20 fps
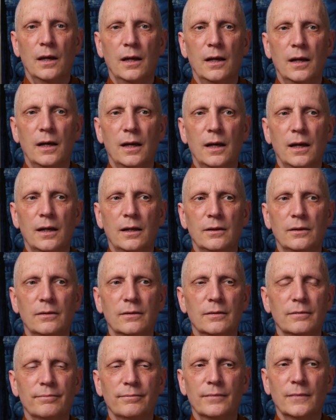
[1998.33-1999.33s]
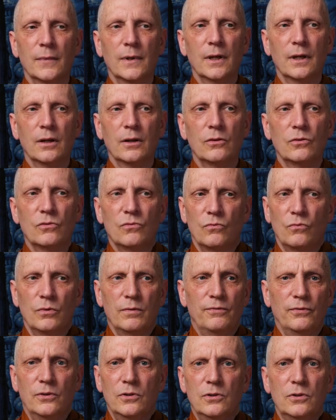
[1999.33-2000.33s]
and
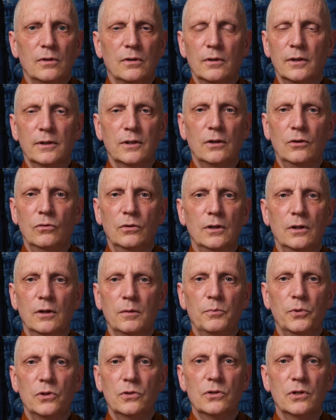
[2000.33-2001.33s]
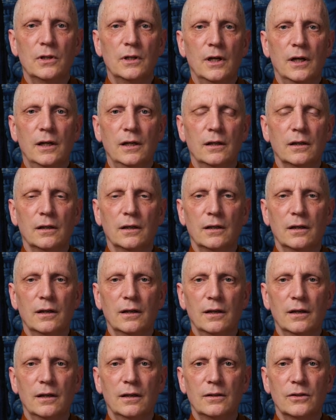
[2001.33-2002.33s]
refer to, like, an ordinary person dying
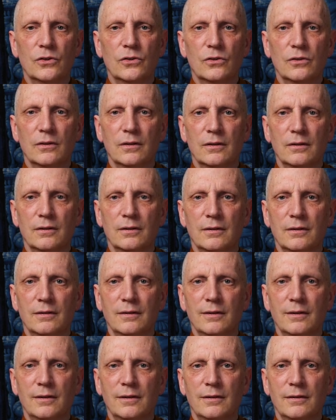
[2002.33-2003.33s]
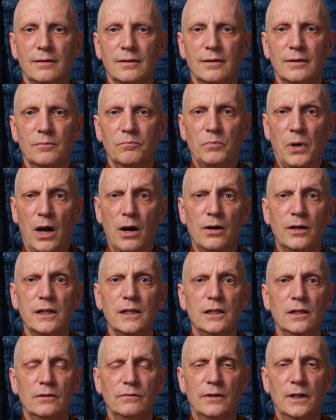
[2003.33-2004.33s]
as
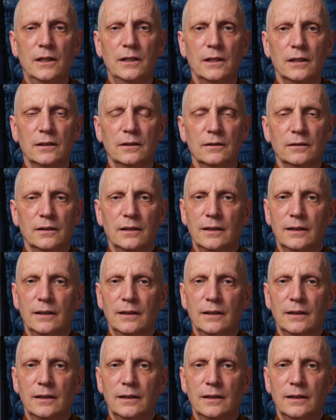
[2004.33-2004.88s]
parinirvana.